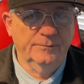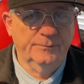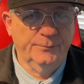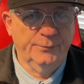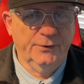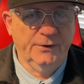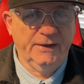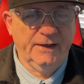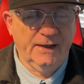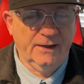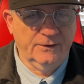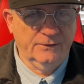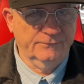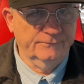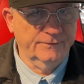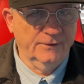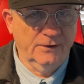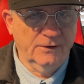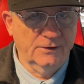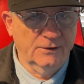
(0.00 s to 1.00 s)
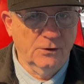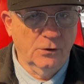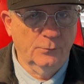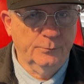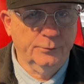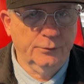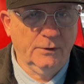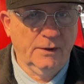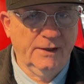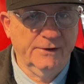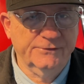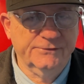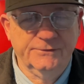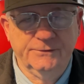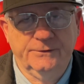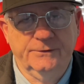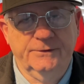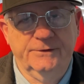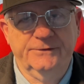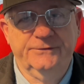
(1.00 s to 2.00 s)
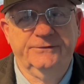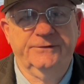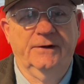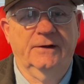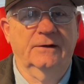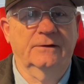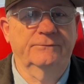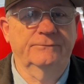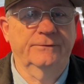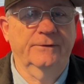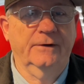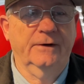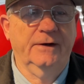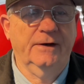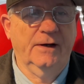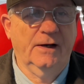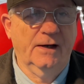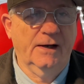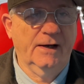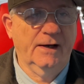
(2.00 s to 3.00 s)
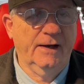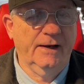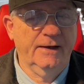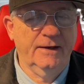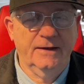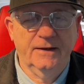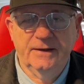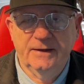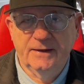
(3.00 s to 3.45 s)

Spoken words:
put out a very low price. They're going to sell it very high,